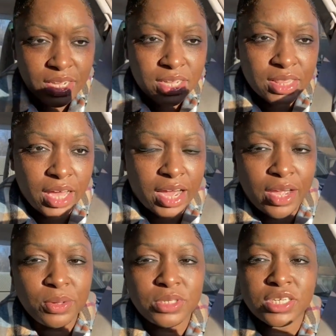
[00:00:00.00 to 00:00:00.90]
Like I
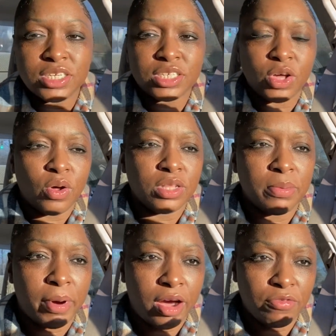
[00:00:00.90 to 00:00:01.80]
used to just only
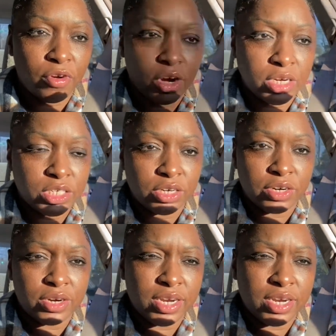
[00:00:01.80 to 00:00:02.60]
buy furniture